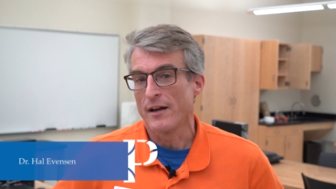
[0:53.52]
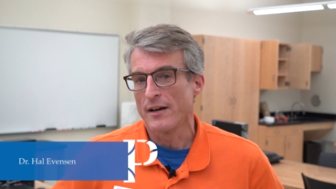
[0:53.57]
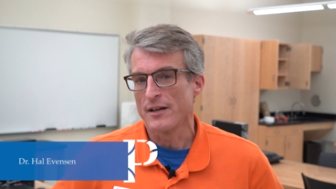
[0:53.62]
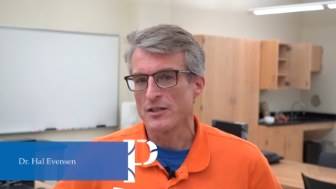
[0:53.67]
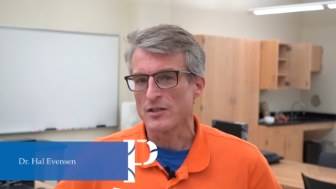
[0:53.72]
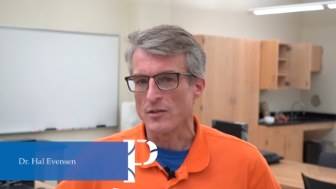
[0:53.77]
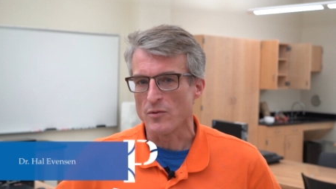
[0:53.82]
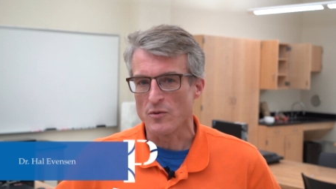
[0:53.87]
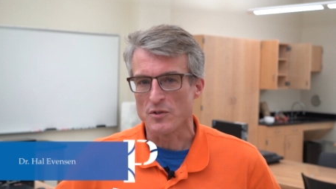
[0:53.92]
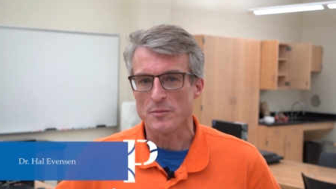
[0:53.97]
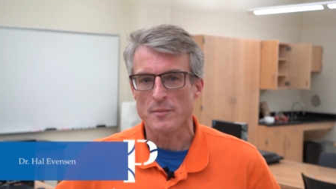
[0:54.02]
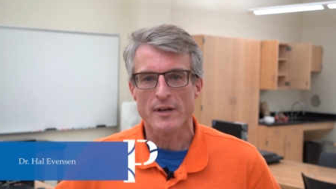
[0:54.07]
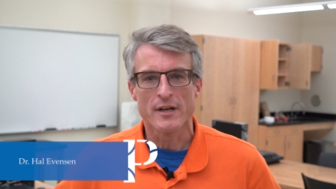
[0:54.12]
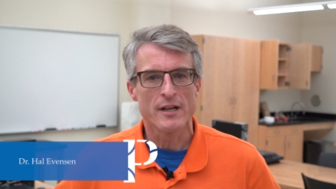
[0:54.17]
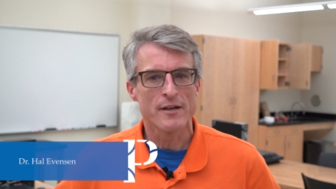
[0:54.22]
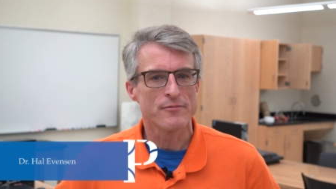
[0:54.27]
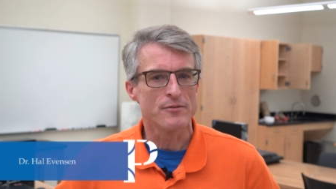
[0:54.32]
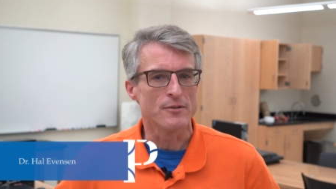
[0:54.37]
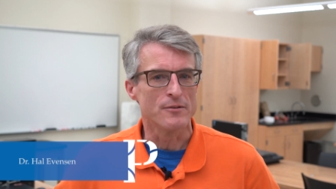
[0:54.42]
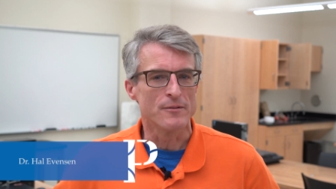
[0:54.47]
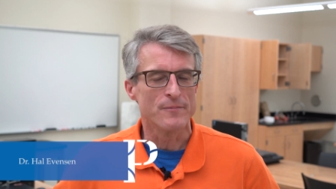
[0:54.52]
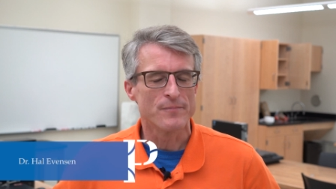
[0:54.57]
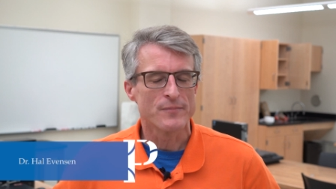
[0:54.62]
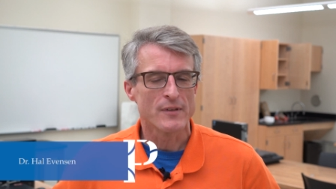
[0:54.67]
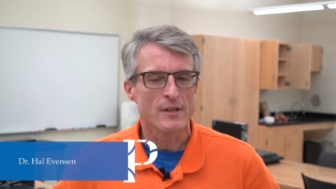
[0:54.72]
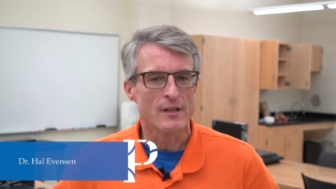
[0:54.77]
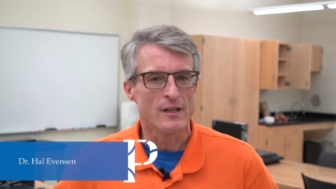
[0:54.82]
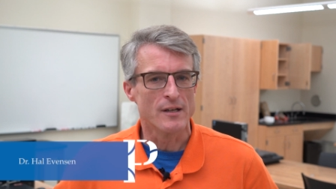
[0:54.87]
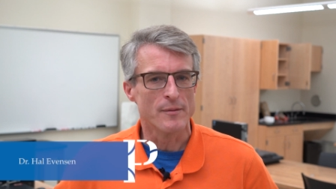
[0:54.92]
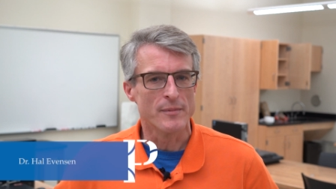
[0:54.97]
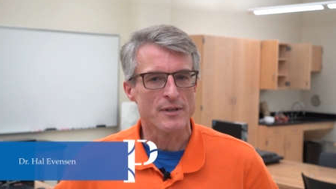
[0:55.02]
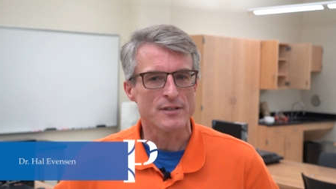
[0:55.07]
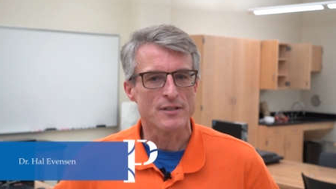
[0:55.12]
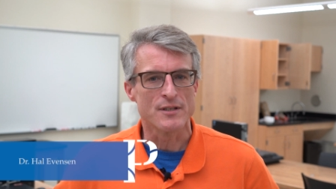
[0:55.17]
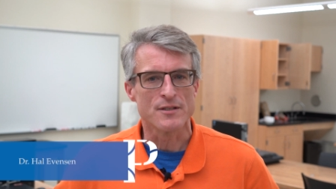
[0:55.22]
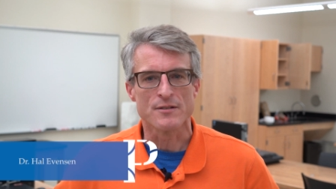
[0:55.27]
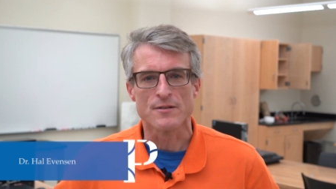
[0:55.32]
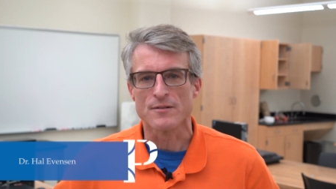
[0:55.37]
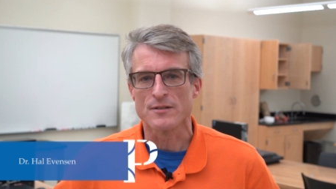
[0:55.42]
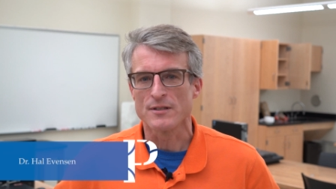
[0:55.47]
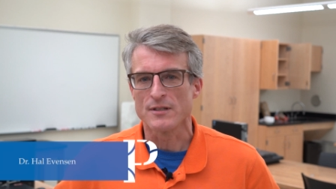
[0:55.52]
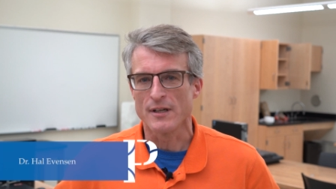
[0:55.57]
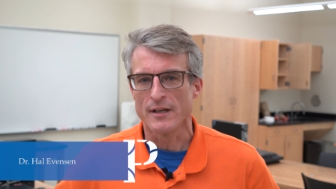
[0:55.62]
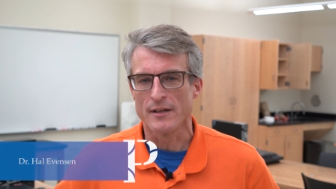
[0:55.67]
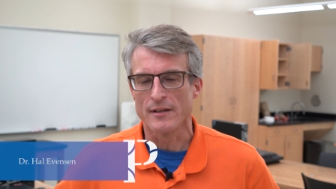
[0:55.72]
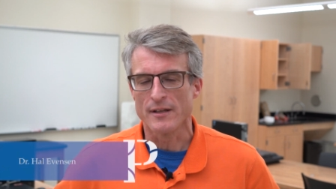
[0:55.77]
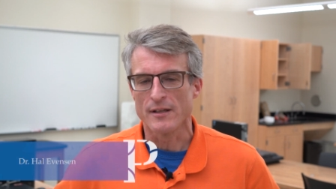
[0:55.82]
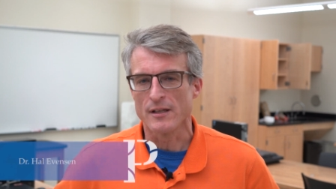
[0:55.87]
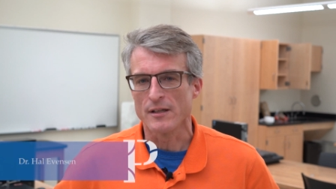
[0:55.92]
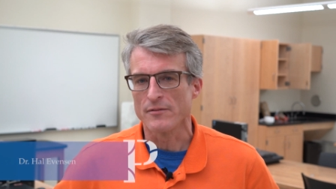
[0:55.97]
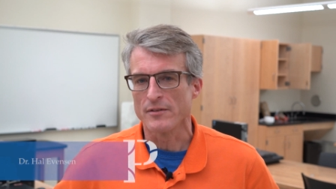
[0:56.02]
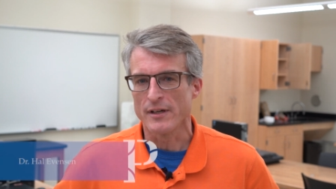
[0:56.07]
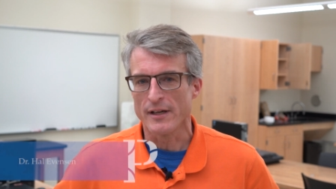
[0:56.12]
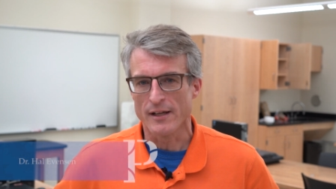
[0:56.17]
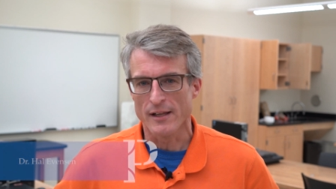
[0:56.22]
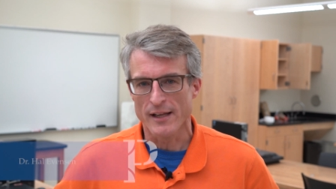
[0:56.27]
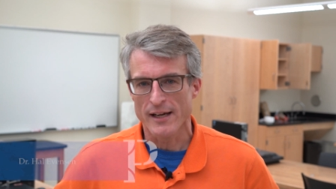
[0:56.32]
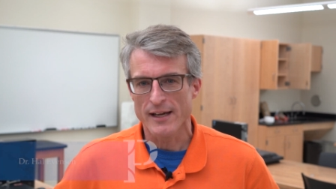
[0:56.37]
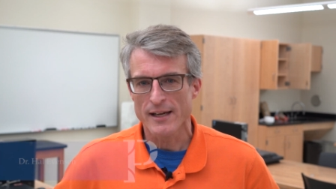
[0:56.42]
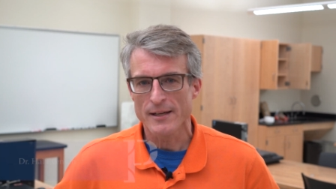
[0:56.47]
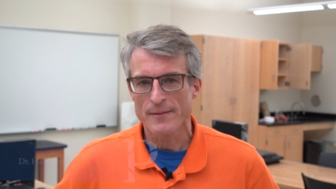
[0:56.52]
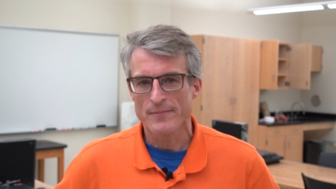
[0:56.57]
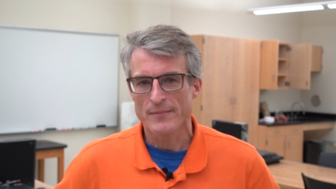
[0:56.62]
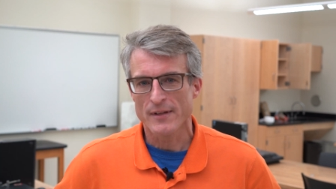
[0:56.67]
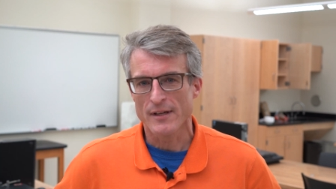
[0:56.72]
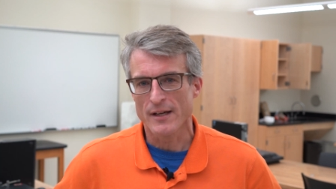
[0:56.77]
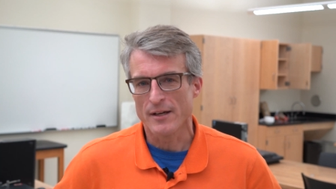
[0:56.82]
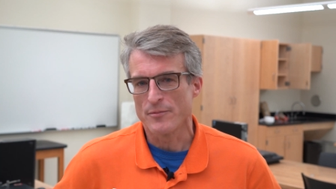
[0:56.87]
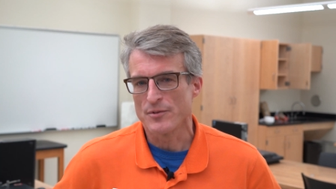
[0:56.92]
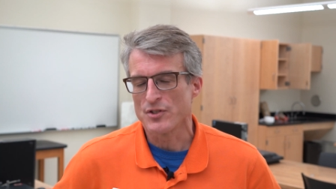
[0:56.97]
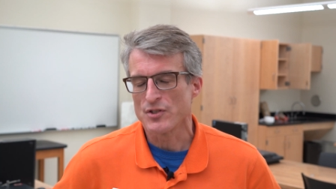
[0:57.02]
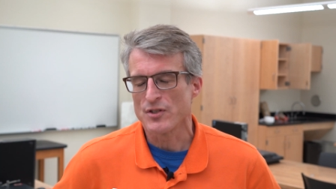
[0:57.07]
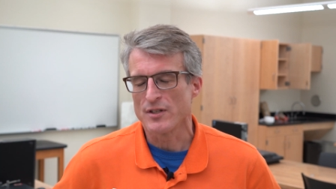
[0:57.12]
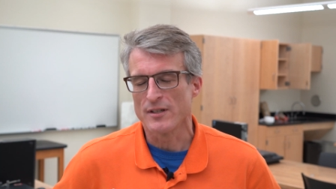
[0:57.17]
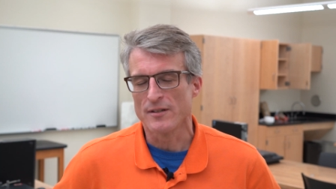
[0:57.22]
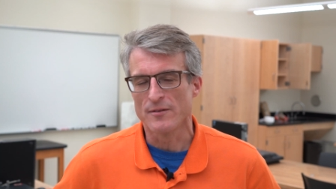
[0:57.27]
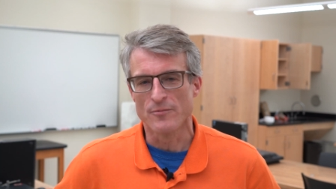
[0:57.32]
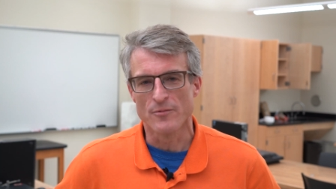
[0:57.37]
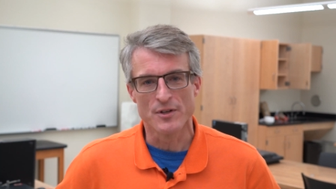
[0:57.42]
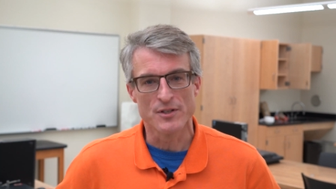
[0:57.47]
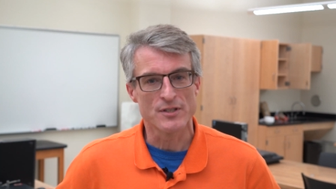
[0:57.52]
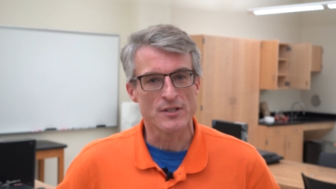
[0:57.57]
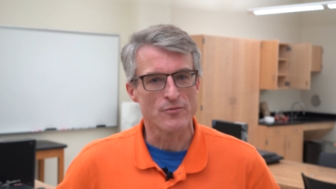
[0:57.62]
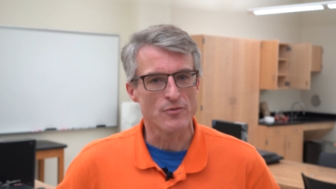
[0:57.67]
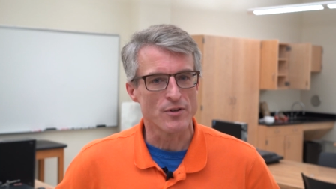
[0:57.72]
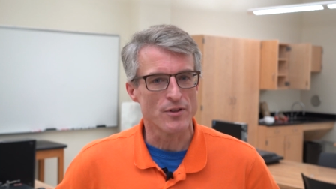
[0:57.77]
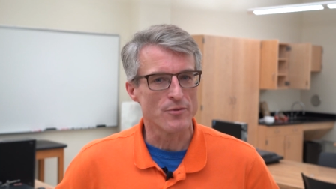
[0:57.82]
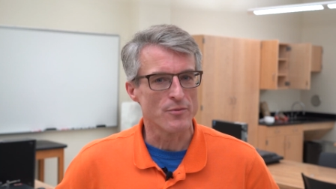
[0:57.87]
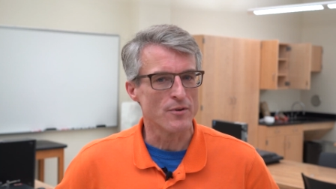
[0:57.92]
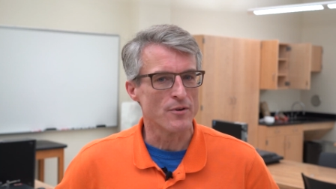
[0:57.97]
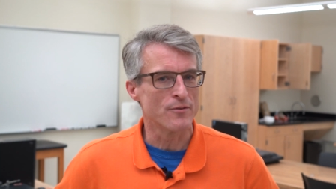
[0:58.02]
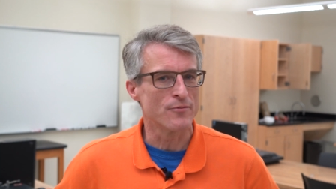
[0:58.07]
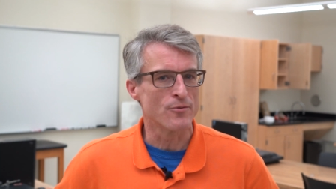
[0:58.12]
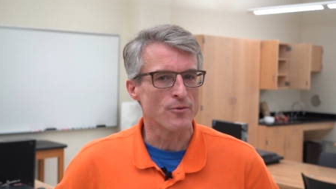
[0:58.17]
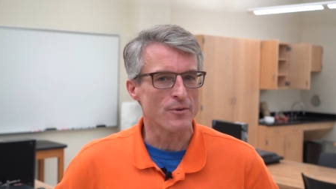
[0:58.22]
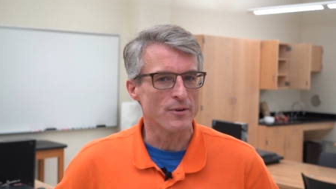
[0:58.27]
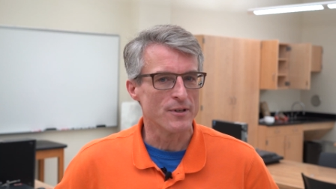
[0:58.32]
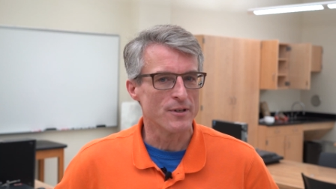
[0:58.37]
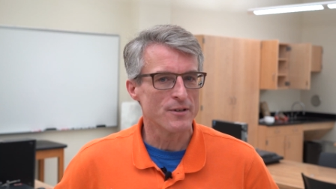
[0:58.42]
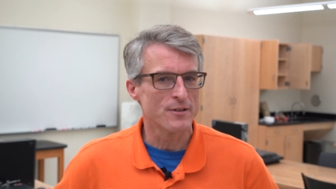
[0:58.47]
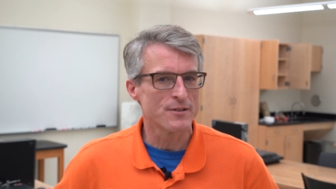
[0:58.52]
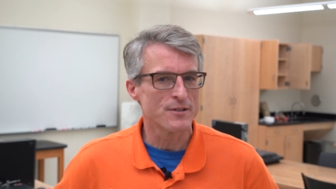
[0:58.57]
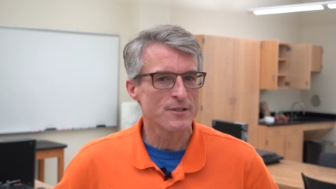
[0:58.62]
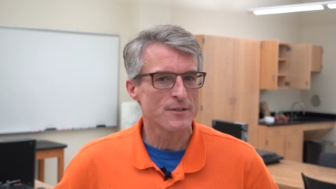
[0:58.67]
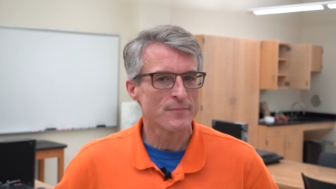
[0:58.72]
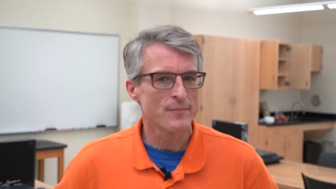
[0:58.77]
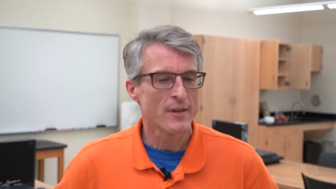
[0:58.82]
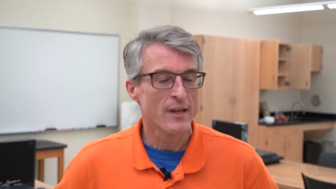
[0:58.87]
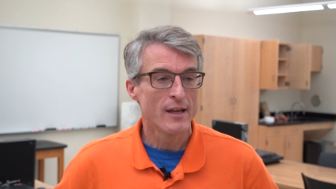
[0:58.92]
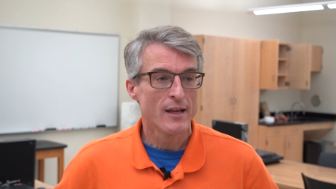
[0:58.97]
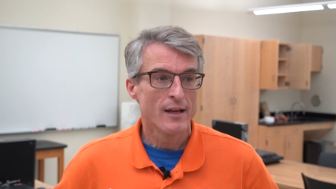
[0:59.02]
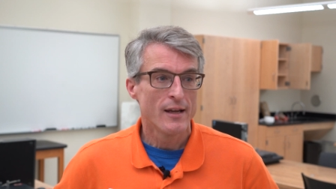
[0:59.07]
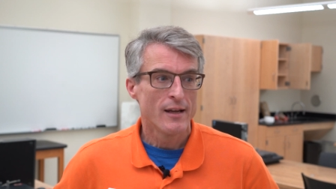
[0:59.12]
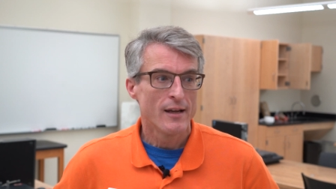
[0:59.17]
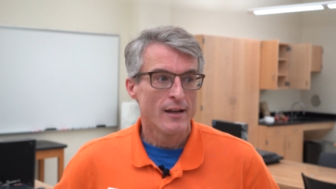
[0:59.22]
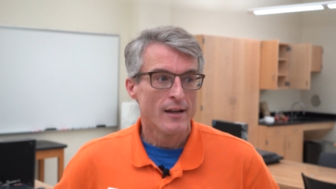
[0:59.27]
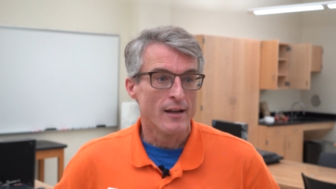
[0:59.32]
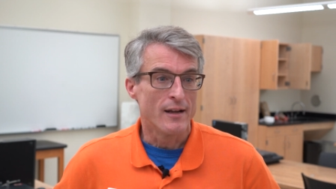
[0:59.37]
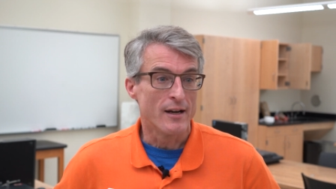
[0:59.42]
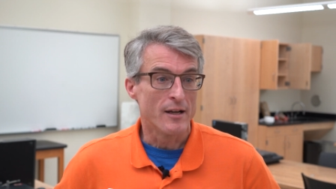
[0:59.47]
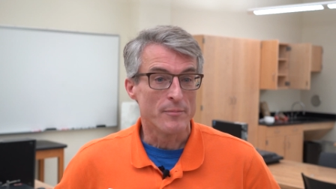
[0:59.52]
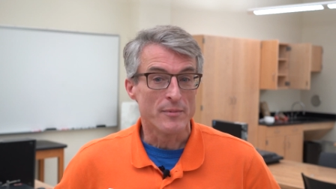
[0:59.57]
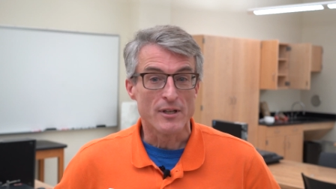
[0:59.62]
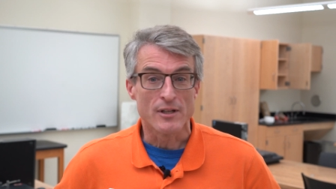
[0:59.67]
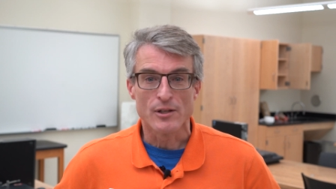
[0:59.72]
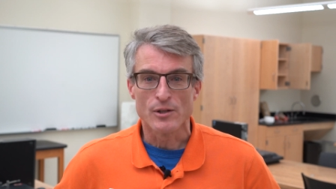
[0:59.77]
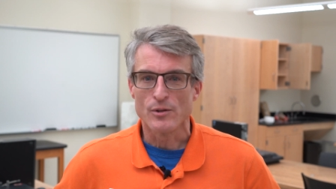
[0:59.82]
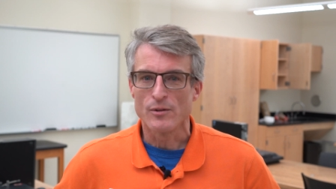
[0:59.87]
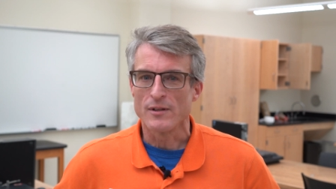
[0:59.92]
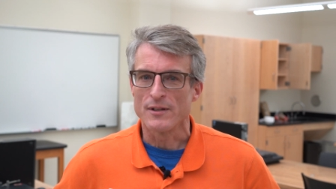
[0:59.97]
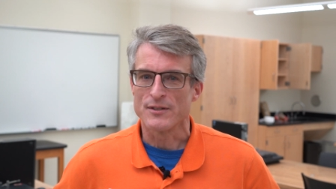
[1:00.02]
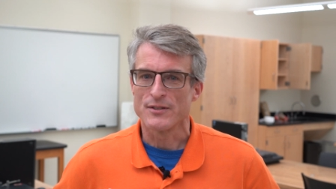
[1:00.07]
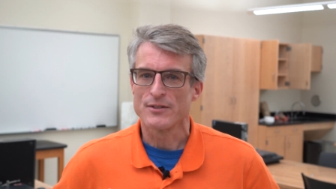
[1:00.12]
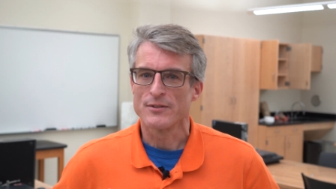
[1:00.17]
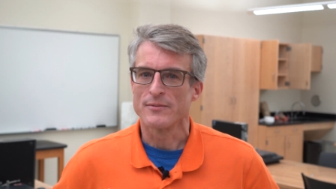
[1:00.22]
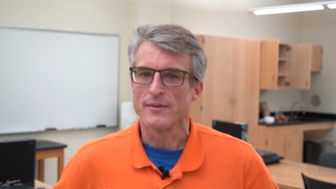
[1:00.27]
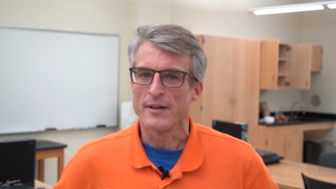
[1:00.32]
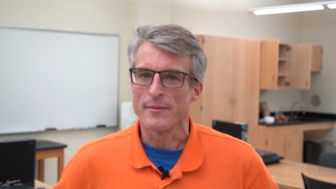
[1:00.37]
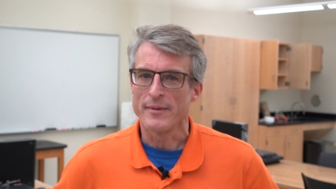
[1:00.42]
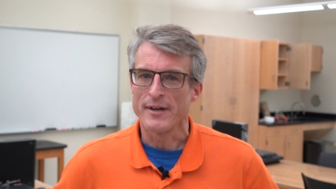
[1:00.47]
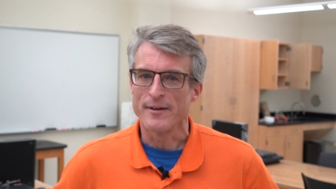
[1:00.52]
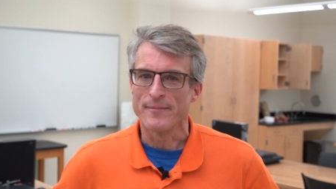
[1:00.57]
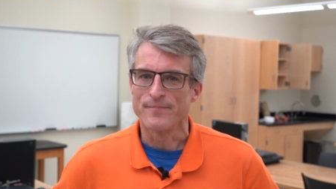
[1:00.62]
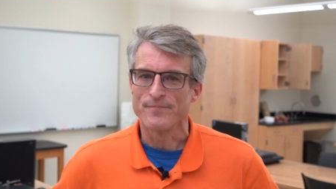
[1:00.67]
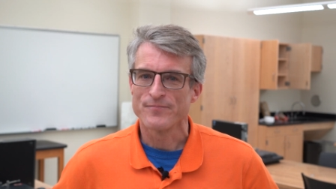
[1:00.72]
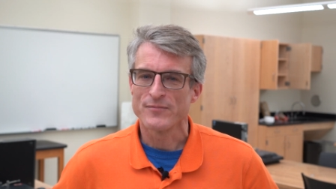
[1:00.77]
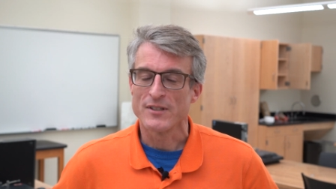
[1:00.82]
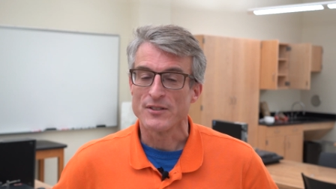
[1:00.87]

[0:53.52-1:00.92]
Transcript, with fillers: honestly, was my nephew. Uh, my sister's son, they live in LA. I would see him once every three or four years and I'd be clueless when I met him.